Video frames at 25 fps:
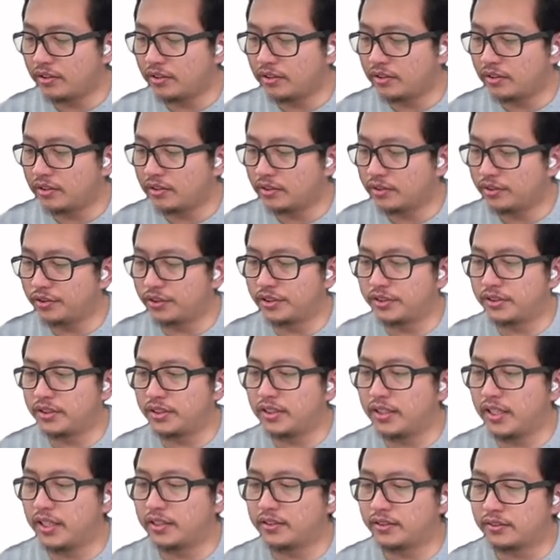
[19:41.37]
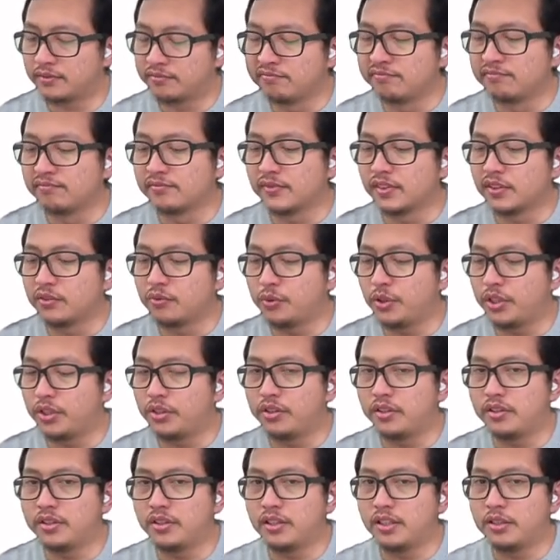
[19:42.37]
And you could see that we
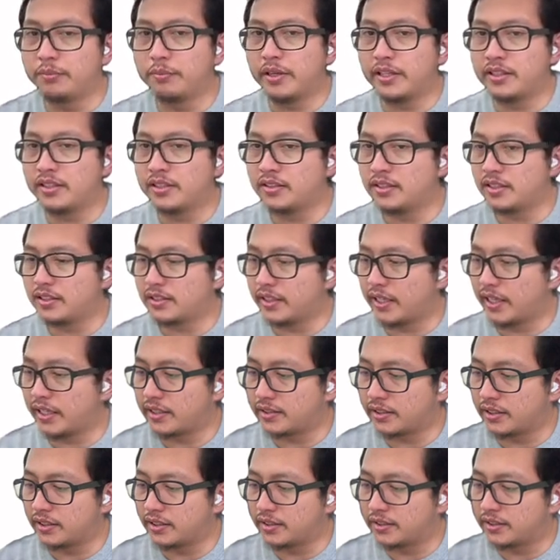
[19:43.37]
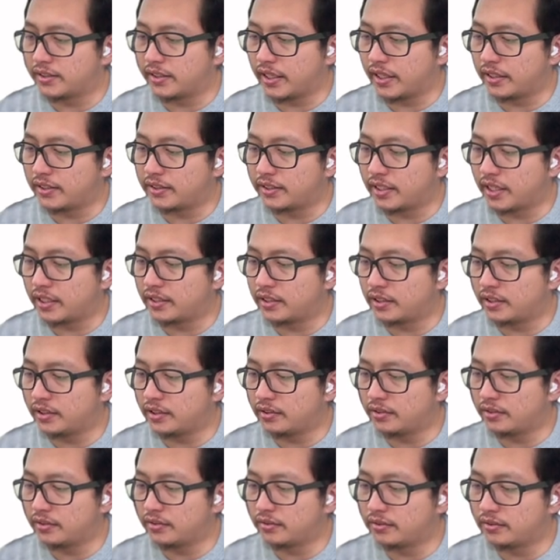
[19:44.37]
could imagine this as a
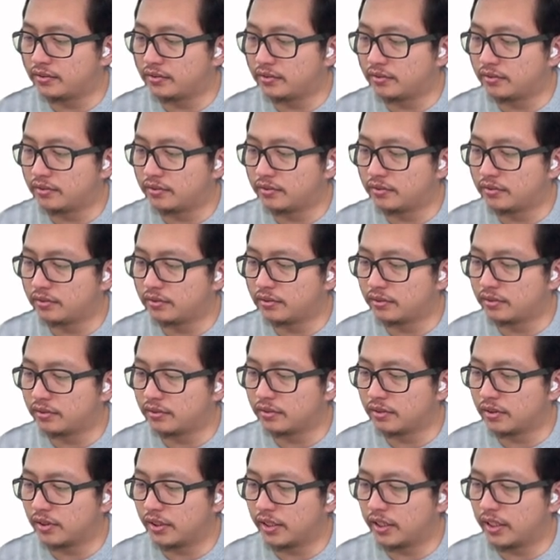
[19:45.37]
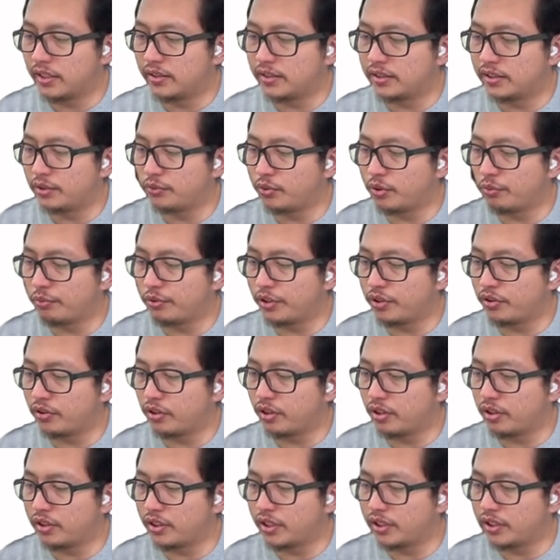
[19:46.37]
saddle. And this is what we
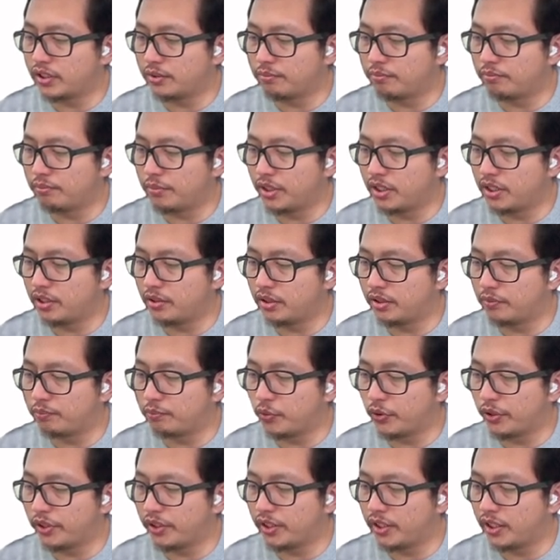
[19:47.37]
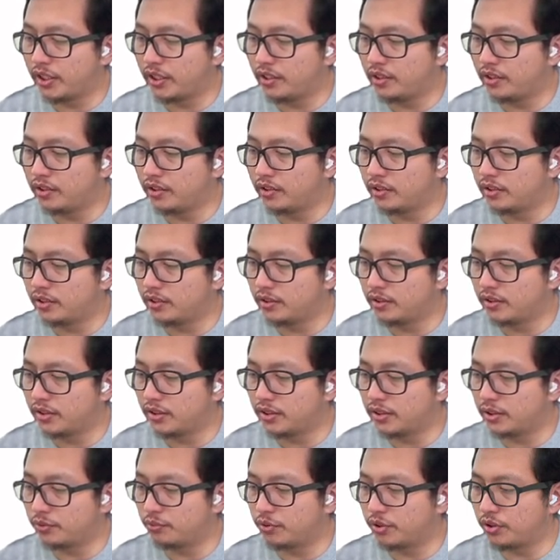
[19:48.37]
call at the middle point here.
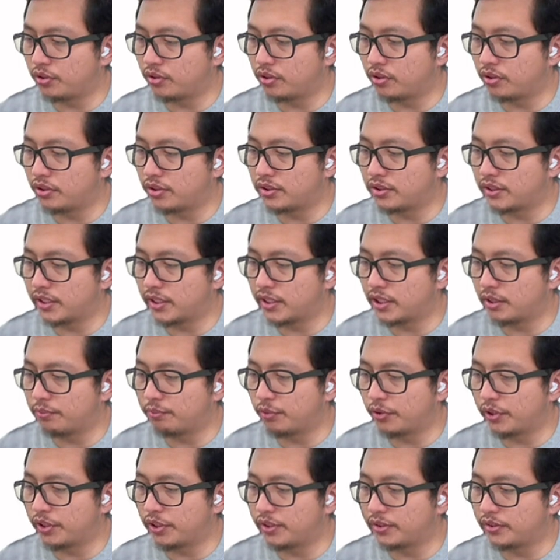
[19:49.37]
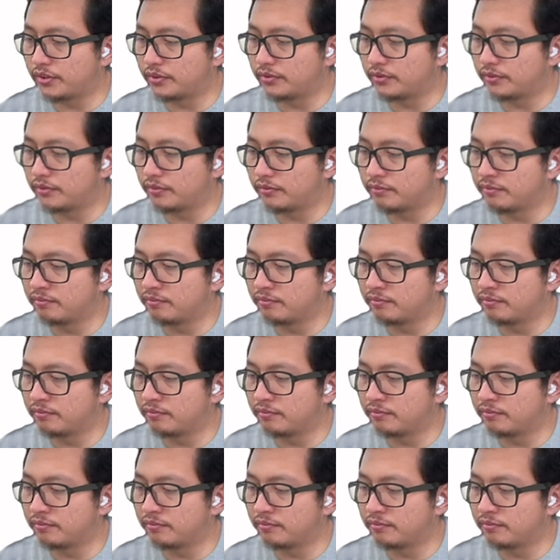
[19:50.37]
This is we call the saddle point.